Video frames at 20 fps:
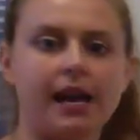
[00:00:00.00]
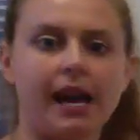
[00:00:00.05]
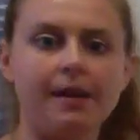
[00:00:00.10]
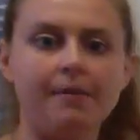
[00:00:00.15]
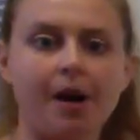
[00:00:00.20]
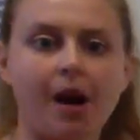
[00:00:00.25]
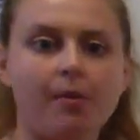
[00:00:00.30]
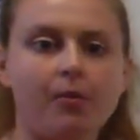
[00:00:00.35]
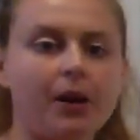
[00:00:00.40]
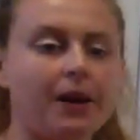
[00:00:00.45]
came
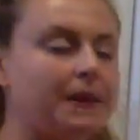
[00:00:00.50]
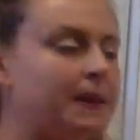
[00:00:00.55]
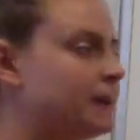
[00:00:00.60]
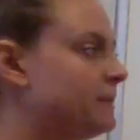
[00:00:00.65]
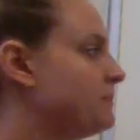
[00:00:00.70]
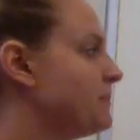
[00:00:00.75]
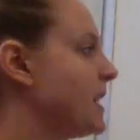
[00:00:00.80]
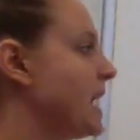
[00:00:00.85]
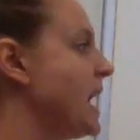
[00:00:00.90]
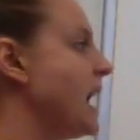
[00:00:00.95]
up with.
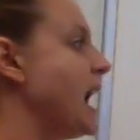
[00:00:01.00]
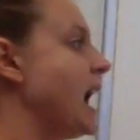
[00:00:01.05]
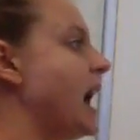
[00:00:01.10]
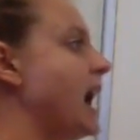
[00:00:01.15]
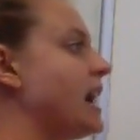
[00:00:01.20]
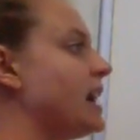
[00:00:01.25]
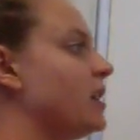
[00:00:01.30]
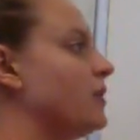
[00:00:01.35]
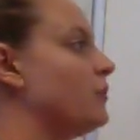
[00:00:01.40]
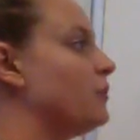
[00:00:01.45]

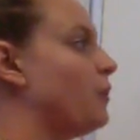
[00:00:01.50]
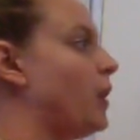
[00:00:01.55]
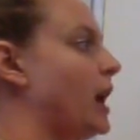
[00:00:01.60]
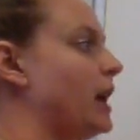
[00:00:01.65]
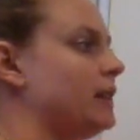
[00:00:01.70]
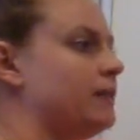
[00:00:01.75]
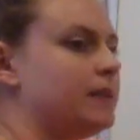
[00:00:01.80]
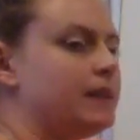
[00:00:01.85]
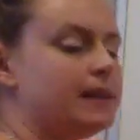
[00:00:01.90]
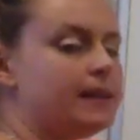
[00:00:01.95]
I can
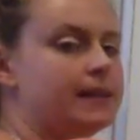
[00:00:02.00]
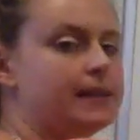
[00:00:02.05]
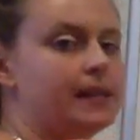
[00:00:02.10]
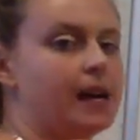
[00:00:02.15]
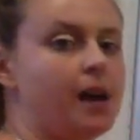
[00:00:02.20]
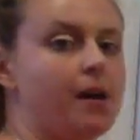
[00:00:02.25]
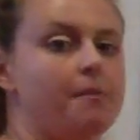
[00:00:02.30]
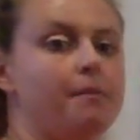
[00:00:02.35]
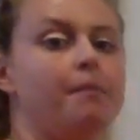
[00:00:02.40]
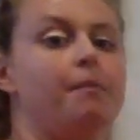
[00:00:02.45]
write this
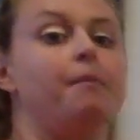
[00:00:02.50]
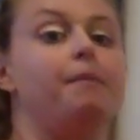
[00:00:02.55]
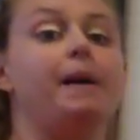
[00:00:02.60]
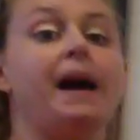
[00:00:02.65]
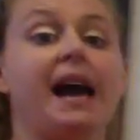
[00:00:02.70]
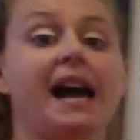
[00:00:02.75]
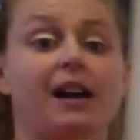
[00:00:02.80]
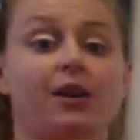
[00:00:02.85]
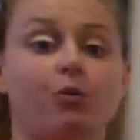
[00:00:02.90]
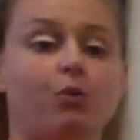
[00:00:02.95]
sum
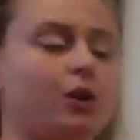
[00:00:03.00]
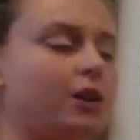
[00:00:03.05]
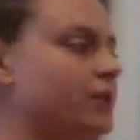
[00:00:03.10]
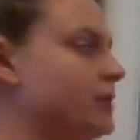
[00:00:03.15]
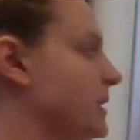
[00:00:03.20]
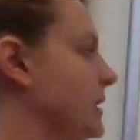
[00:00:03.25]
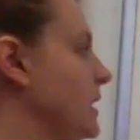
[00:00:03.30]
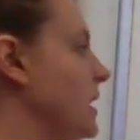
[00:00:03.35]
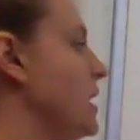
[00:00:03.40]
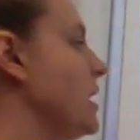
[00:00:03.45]

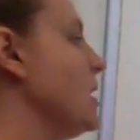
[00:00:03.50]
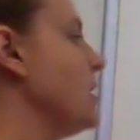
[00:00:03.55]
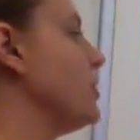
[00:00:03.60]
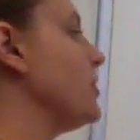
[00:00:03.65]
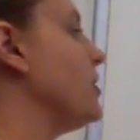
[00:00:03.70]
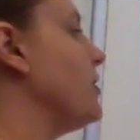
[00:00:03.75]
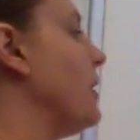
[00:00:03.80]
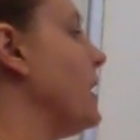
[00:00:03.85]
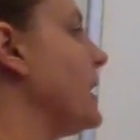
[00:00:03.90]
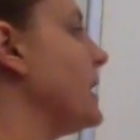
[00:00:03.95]
backwards.
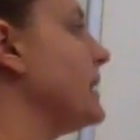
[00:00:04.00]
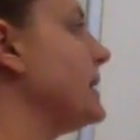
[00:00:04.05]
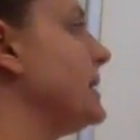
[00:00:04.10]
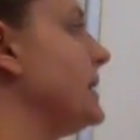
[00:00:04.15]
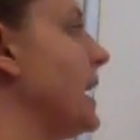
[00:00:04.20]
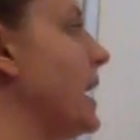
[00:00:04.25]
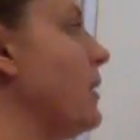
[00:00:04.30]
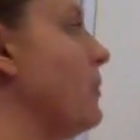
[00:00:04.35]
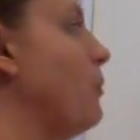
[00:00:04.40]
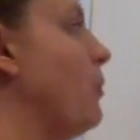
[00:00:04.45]
So I could
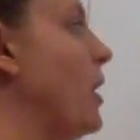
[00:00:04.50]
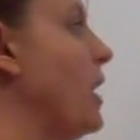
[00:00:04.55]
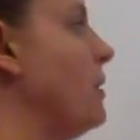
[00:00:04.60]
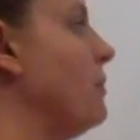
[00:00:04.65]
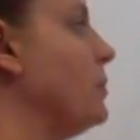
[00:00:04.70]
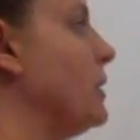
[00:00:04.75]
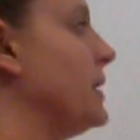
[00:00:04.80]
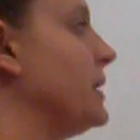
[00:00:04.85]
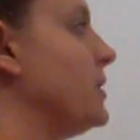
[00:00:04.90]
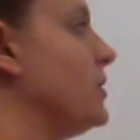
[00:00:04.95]
say
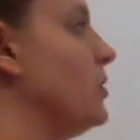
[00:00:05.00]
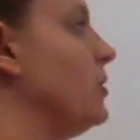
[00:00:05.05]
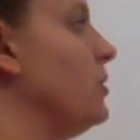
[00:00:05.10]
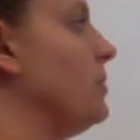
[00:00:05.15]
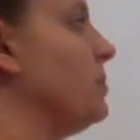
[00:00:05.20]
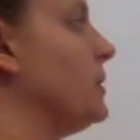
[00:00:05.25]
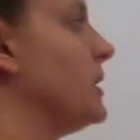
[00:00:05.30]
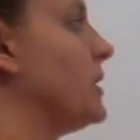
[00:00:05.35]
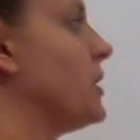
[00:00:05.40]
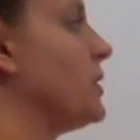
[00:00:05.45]
1 plus 2
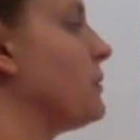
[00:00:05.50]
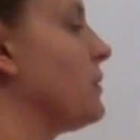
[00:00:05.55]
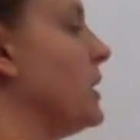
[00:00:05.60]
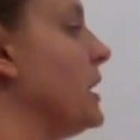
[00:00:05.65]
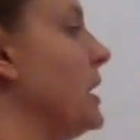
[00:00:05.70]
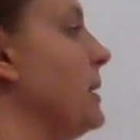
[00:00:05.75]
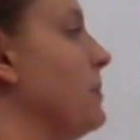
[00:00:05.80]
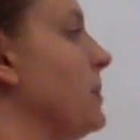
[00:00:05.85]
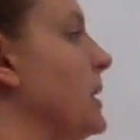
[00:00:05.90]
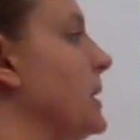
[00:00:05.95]
plus
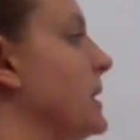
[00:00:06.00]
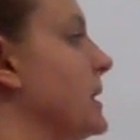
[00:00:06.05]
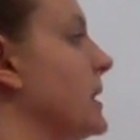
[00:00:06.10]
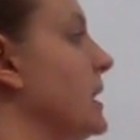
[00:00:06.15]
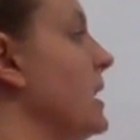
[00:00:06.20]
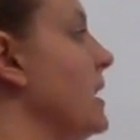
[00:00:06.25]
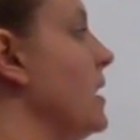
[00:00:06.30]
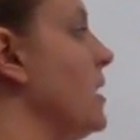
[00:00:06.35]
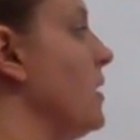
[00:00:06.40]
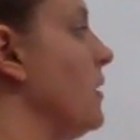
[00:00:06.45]
3 plus
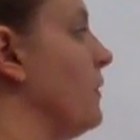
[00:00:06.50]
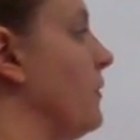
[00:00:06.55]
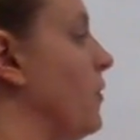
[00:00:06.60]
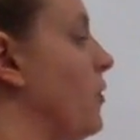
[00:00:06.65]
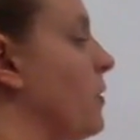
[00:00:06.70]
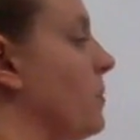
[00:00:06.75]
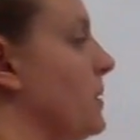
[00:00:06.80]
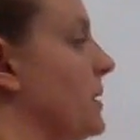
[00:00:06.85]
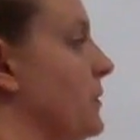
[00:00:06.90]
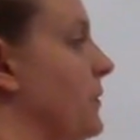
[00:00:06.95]

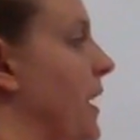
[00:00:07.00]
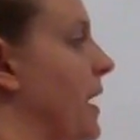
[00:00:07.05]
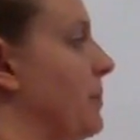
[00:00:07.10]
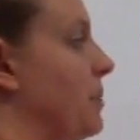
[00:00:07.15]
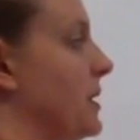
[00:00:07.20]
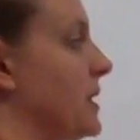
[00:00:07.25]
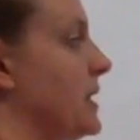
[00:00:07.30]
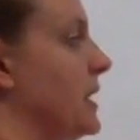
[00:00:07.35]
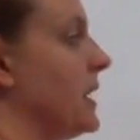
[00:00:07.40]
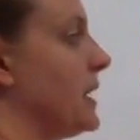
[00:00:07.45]
4 plus 5
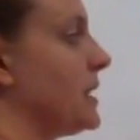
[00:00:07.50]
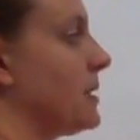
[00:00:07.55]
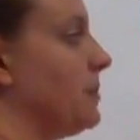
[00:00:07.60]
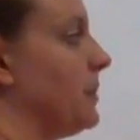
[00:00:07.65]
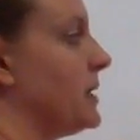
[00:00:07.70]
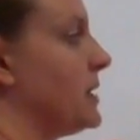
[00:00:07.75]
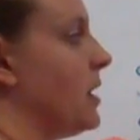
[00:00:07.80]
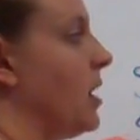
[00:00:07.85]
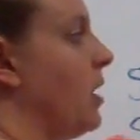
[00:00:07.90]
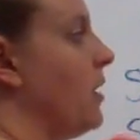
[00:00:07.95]
plus 6
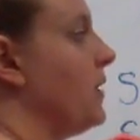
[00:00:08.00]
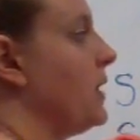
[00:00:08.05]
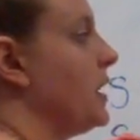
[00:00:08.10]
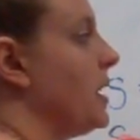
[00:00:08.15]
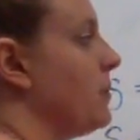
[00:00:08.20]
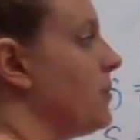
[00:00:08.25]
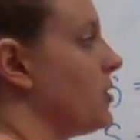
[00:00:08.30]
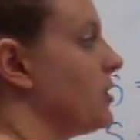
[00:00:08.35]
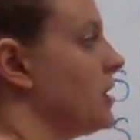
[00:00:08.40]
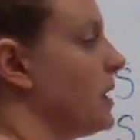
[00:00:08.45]
plus all the
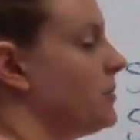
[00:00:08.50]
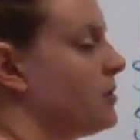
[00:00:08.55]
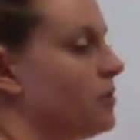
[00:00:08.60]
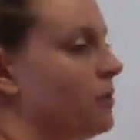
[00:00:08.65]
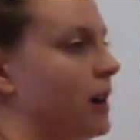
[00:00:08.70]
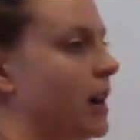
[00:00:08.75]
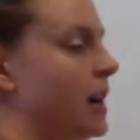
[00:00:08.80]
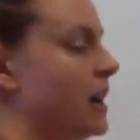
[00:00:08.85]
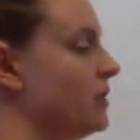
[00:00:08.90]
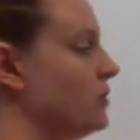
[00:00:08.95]
numbers up to
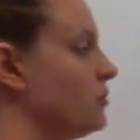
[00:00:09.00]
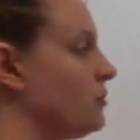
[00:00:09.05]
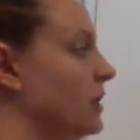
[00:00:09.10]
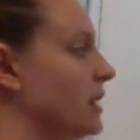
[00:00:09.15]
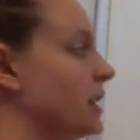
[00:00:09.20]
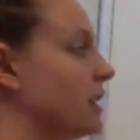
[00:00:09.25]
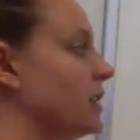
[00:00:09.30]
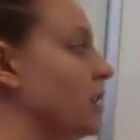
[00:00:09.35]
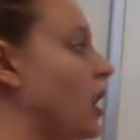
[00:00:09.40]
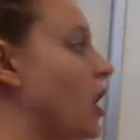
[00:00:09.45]

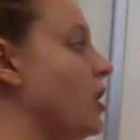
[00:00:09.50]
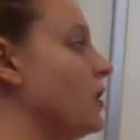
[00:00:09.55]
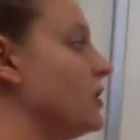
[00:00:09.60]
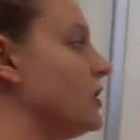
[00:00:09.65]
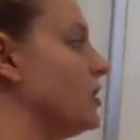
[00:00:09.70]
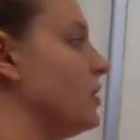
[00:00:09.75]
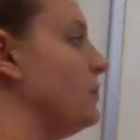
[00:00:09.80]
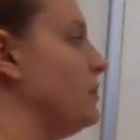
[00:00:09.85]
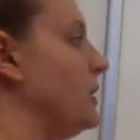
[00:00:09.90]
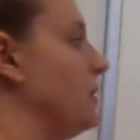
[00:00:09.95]
100 could
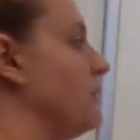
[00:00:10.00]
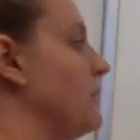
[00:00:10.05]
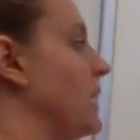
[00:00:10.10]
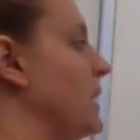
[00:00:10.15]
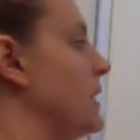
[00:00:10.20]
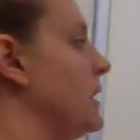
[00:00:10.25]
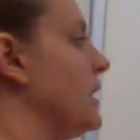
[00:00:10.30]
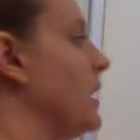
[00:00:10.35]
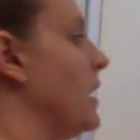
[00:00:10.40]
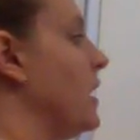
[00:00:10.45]
also be
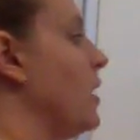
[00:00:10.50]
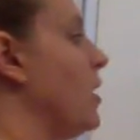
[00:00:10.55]
written